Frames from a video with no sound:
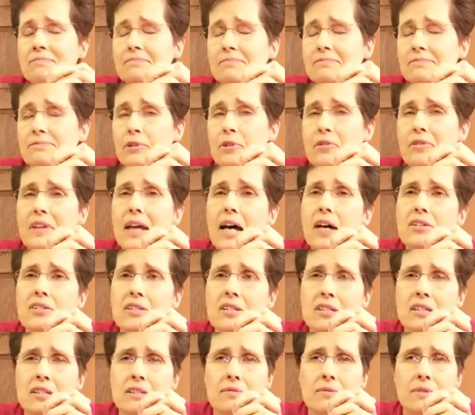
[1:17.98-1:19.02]
for
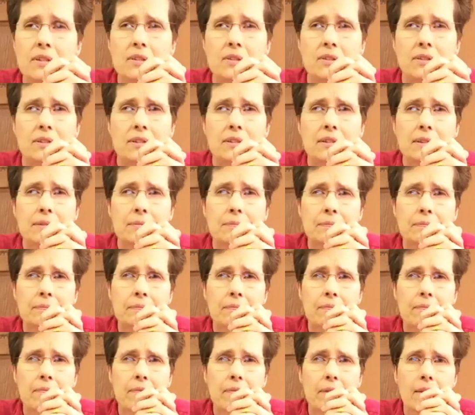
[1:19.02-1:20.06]
thousands of years,
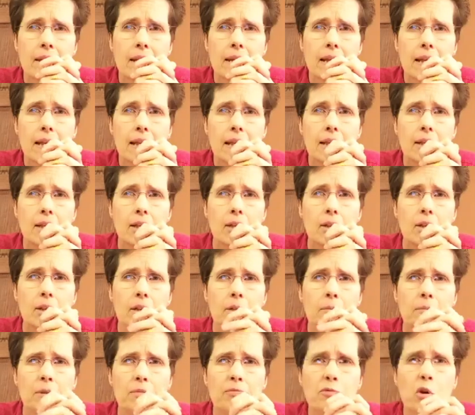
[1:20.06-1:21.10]
you know,
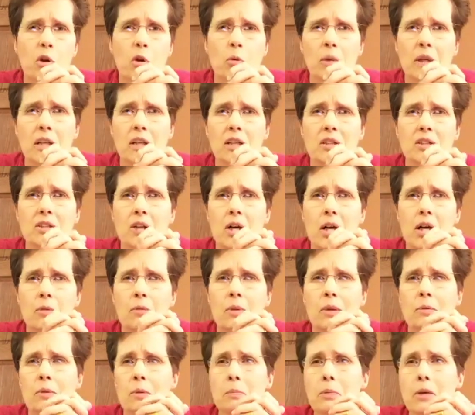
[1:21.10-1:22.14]
and before we could talk, we
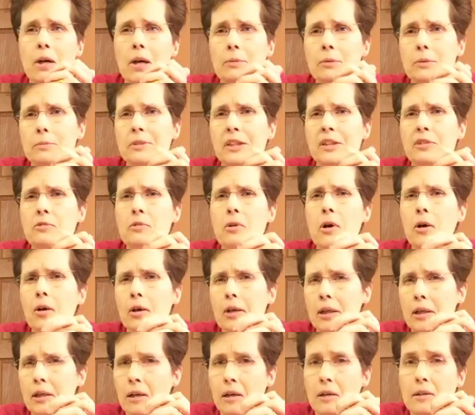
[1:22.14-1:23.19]
were probably
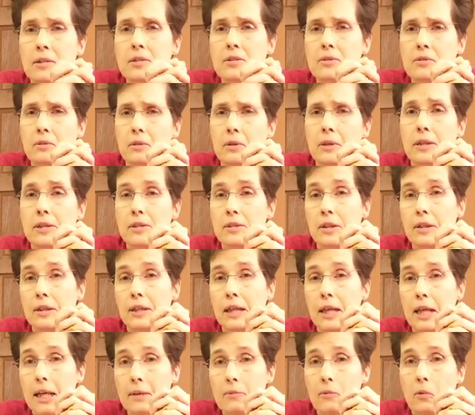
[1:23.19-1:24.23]
drawing our stories on the
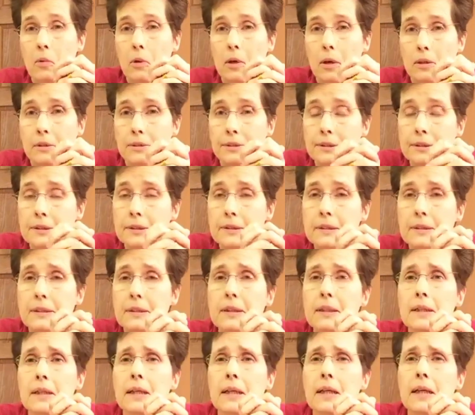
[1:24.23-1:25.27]
cave walls,
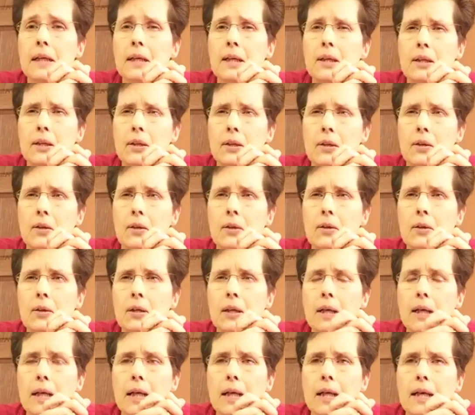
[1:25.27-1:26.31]
you know.
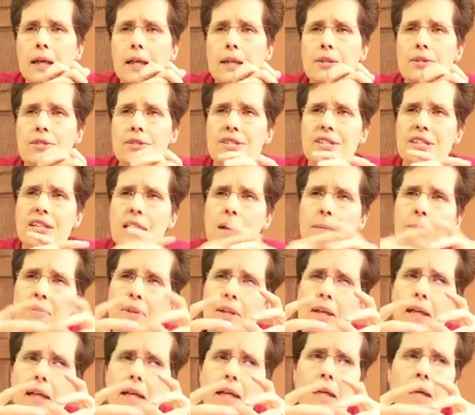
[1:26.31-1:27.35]
There's
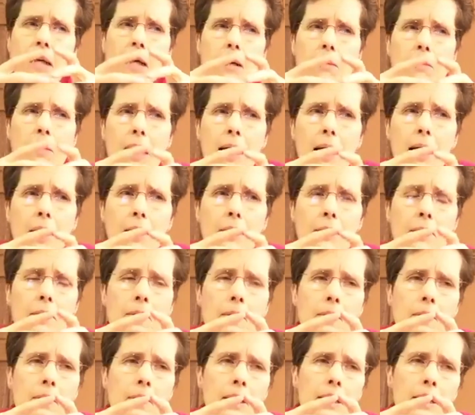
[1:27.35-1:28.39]
something about
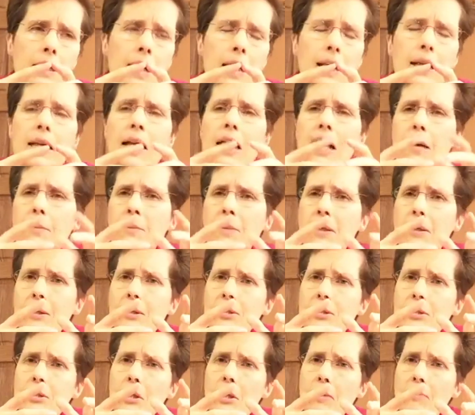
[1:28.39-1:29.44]
the
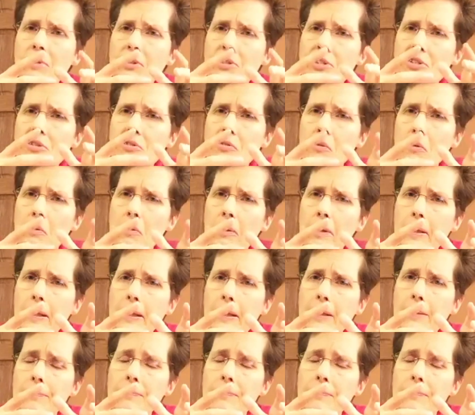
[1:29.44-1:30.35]
dynamics of a story